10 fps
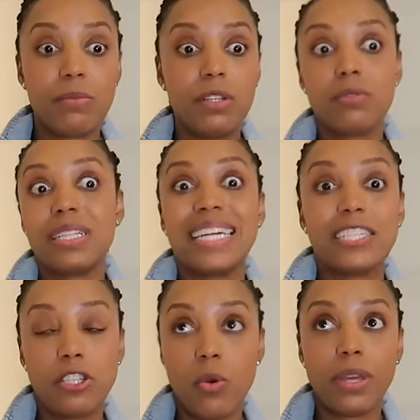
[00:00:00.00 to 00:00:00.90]
I'm literally
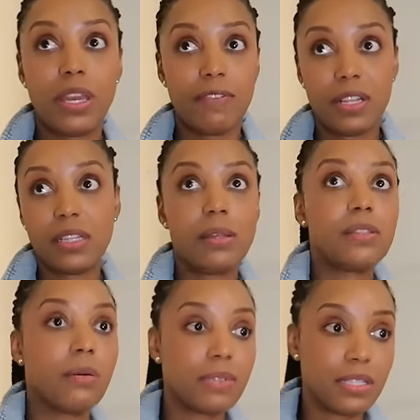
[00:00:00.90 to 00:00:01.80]
like choking. I feel like they
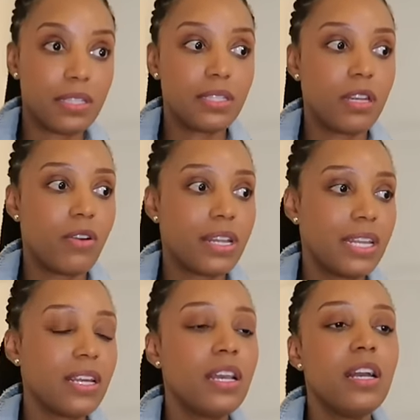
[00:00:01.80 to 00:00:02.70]
dumped the seasoning on
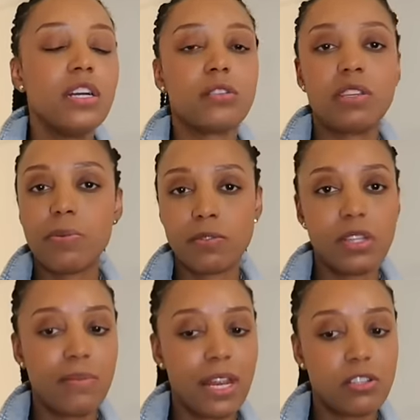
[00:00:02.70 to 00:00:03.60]
it. So he spoke to
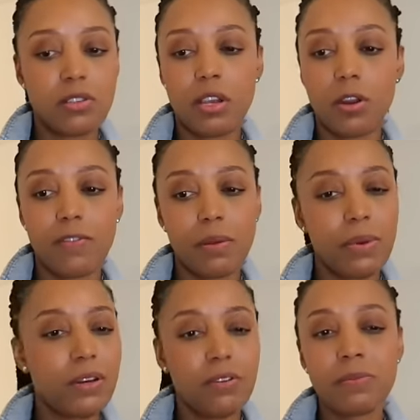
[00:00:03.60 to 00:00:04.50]
the manager, took it off the
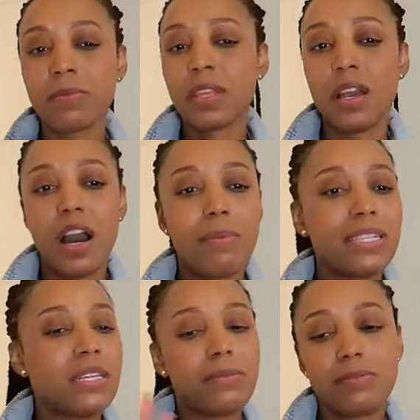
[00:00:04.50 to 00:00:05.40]
bill. Um, I
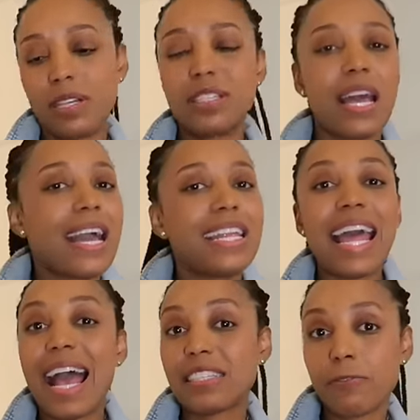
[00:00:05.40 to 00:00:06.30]
tipped him because I didn't
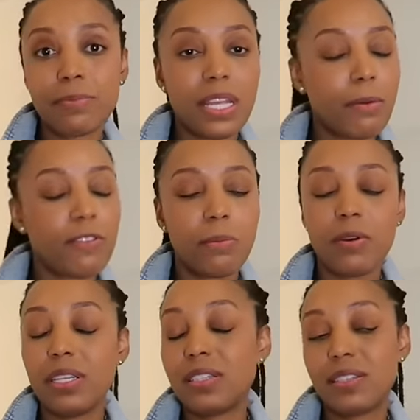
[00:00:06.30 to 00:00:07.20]
ask for him to take it off the bill.
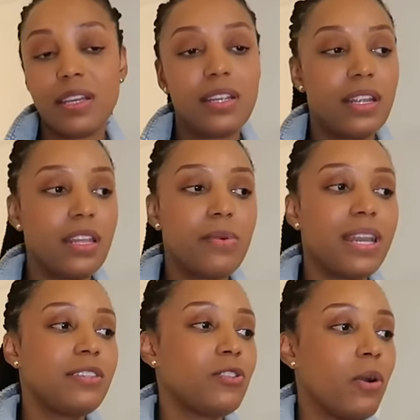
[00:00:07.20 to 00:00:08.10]
He just did it
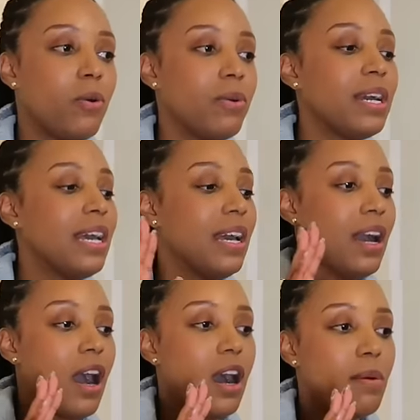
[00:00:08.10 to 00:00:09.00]
anyway. So
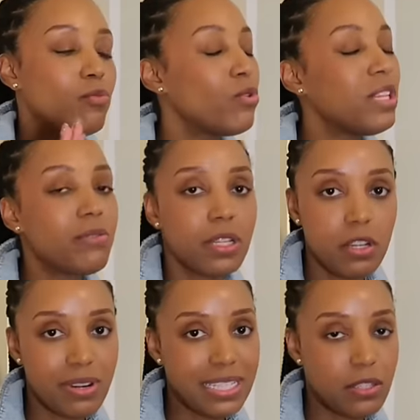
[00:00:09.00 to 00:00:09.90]
um, really, really
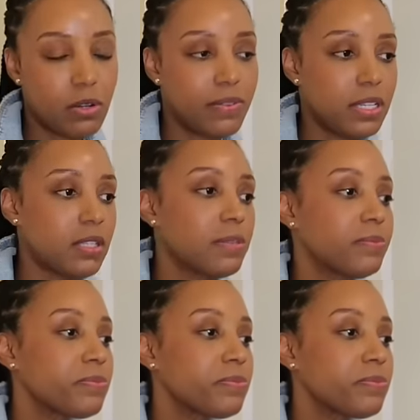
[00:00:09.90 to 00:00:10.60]
great service.